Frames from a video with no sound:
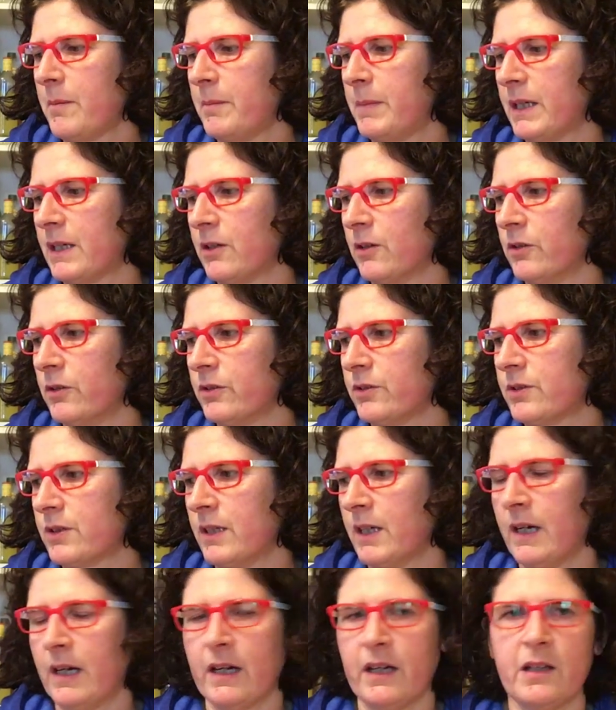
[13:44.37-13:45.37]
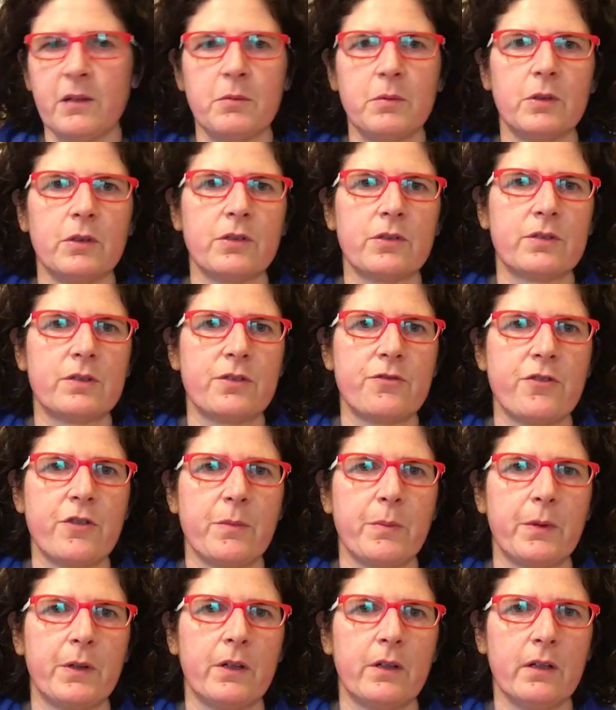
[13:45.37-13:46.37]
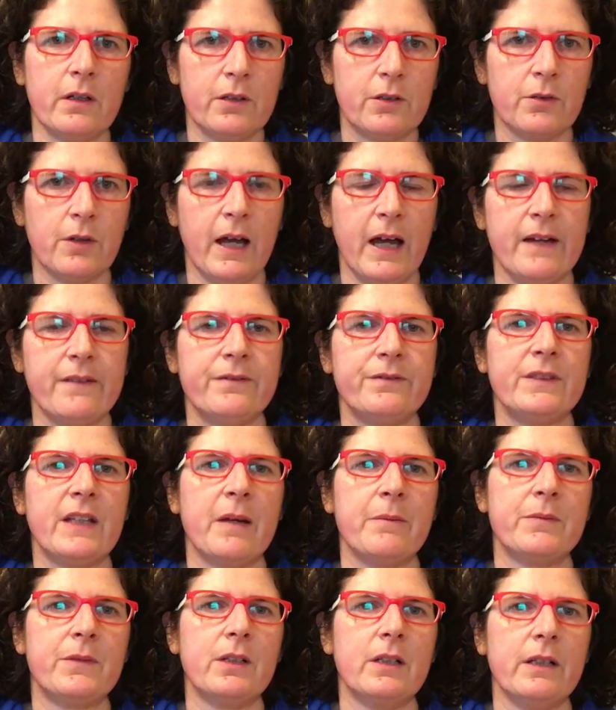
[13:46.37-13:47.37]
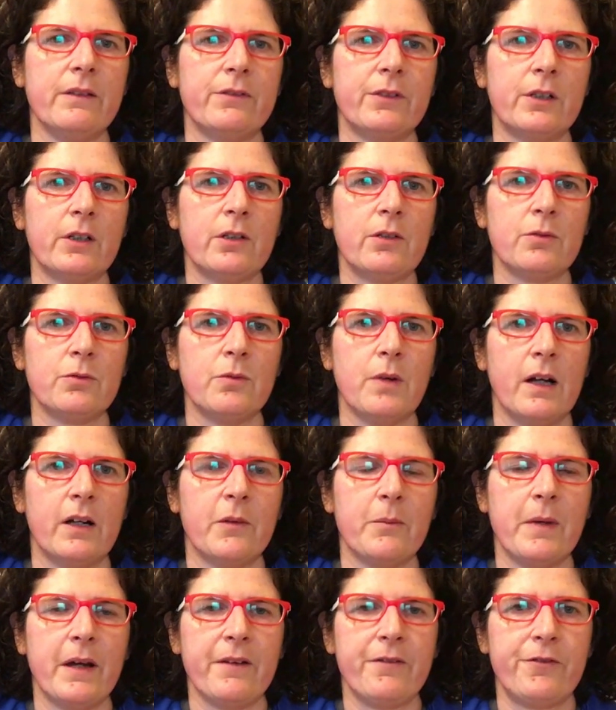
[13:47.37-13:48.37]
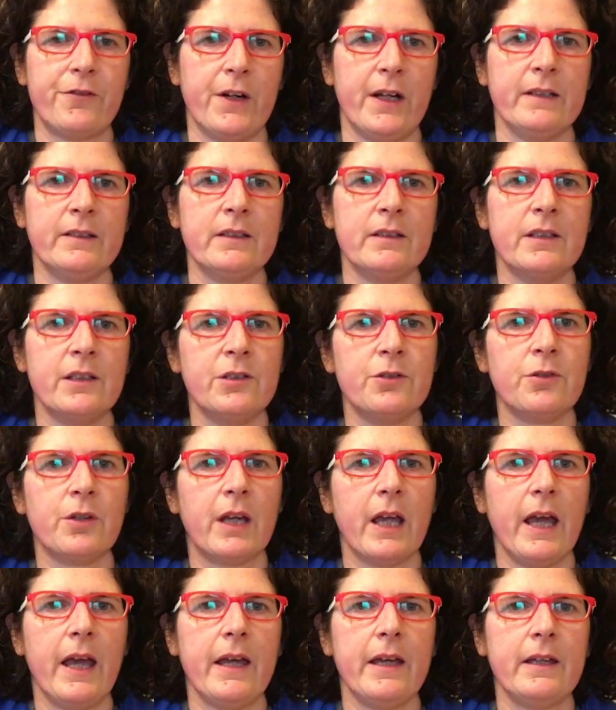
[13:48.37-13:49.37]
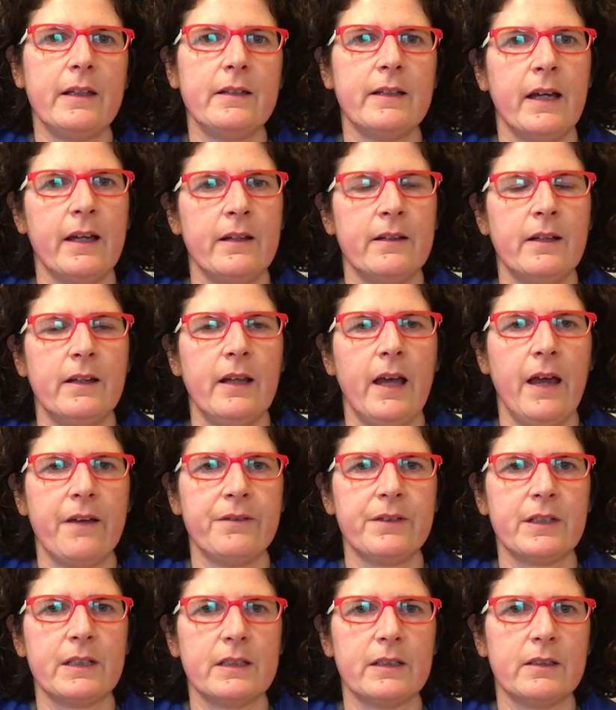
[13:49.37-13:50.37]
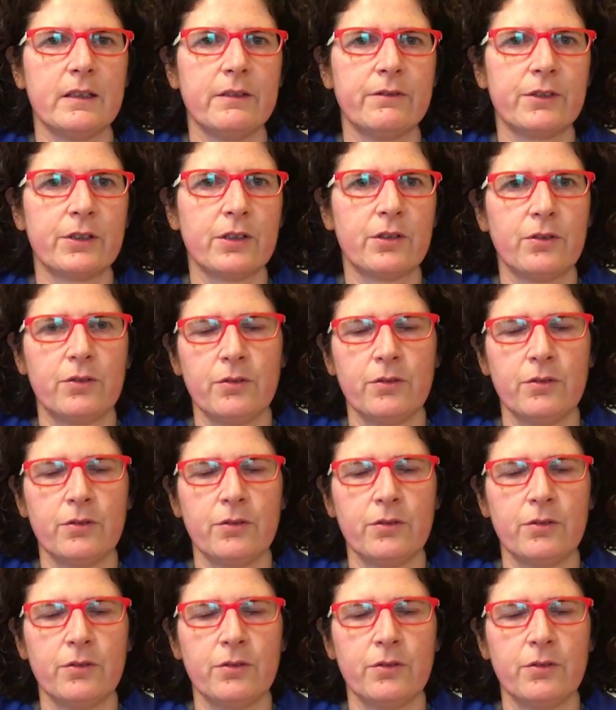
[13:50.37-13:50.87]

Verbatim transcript: because uh, it was cheaper to have them delivered to one of my friends in the UK than having it delivered